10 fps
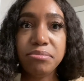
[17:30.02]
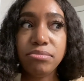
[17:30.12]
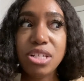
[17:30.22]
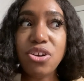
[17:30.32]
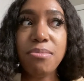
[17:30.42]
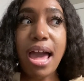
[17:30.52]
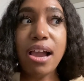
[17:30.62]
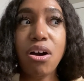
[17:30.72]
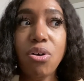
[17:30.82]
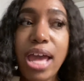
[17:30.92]
So I'm like,
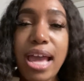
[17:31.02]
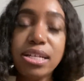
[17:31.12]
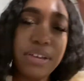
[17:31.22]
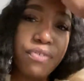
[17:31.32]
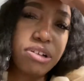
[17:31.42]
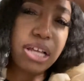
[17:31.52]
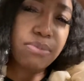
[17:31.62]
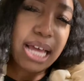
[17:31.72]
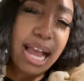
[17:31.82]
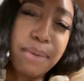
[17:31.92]
okay. Because at first I was
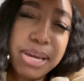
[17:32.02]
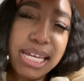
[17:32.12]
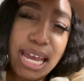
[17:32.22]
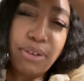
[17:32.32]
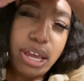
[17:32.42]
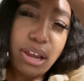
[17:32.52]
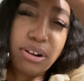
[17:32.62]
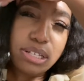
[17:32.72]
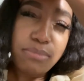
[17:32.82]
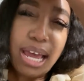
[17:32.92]
like, how am I get down there?
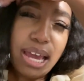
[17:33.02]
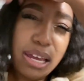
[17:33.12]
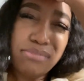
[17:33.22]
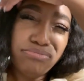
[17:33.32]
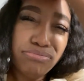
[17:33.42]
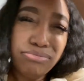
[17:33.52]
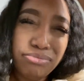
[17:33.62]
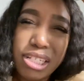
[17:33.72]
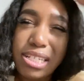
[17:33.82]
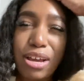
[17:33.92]
Because I'm like,
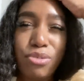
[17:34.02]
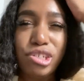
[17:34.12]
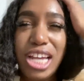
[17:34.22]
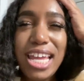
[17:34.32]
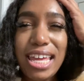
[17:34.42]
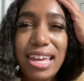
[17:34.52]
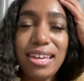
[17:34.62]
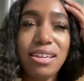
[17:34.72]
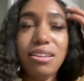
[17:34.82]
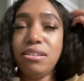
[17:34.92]
mm, this sounds
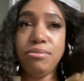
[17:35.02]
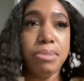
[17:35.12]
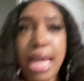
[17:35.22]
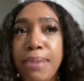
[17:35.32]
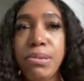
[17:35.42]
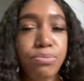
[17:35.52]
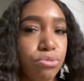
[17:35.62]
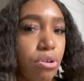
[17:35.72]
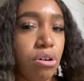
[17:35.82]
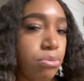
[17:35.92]
janky. Black people
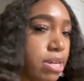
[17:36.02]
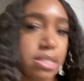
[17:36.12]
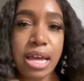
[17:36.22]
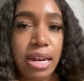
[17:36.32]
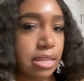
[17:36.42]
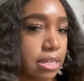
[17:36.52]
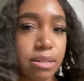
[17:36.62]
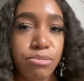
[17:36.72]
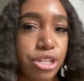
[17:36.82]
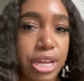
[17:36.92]
always got to think
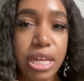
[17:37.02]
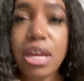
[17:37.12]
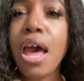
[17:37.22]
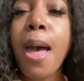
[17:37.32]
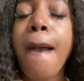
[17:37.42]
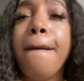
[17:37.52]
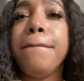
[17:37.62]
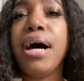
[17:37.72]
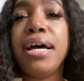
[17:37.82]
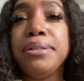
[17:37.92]
something janky.
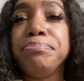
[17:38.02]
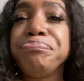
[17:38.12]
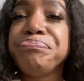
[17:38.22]
But